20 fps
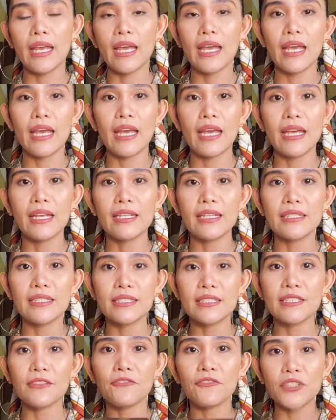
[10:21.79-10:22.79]
And this
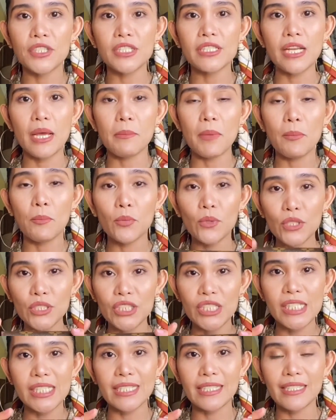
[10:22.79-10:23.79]
is the first time I
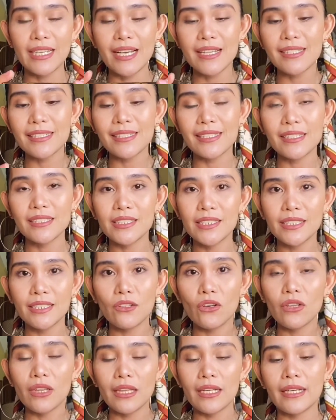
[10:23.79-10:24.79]
purchased an
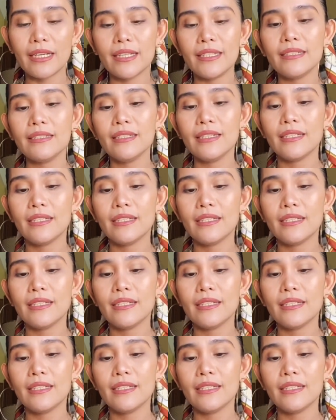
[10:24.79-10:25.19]
SLG online.